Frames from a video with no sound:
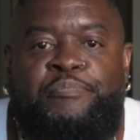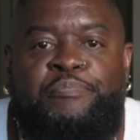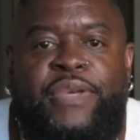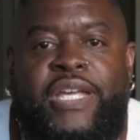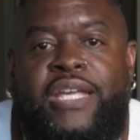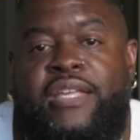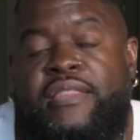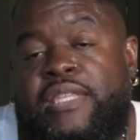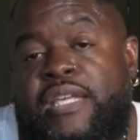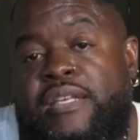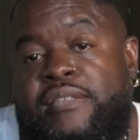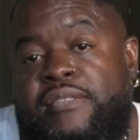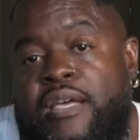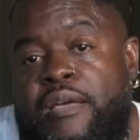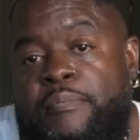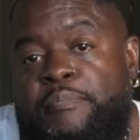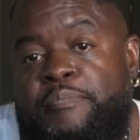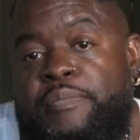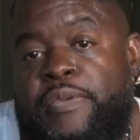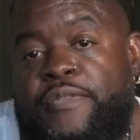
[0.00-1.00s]
pick these
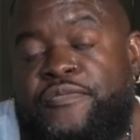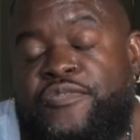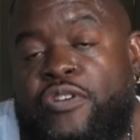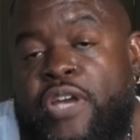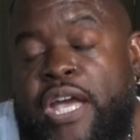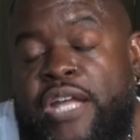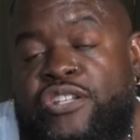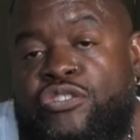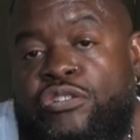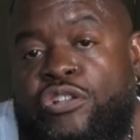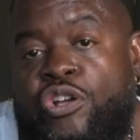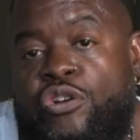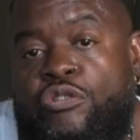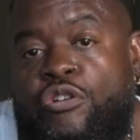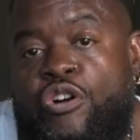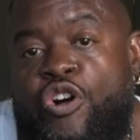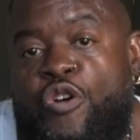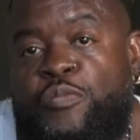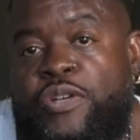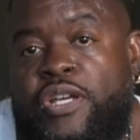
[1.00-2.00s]
up if you're at your
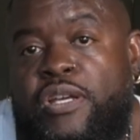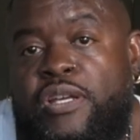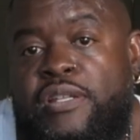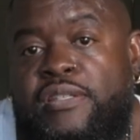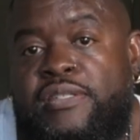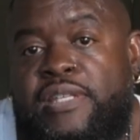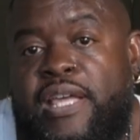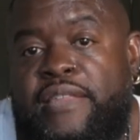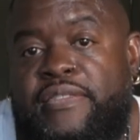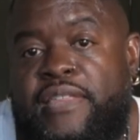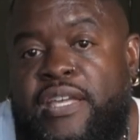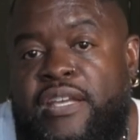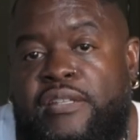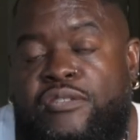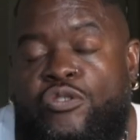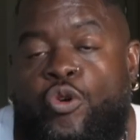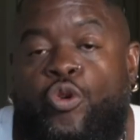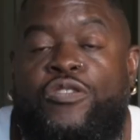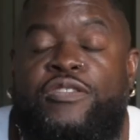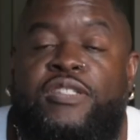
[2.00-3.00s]
local HomeGoods. I think
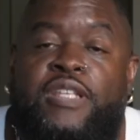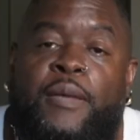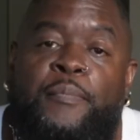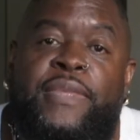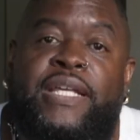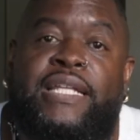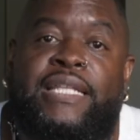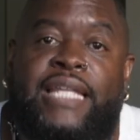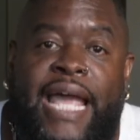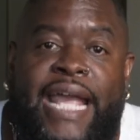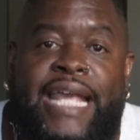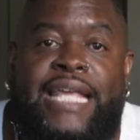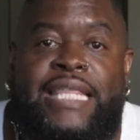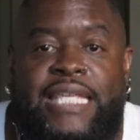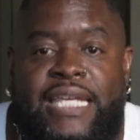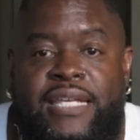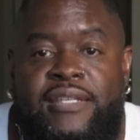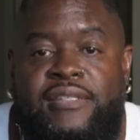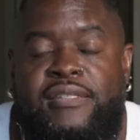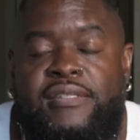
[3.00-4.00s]
for something like
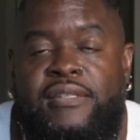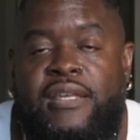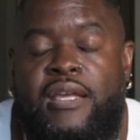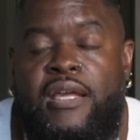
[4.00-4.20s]
this,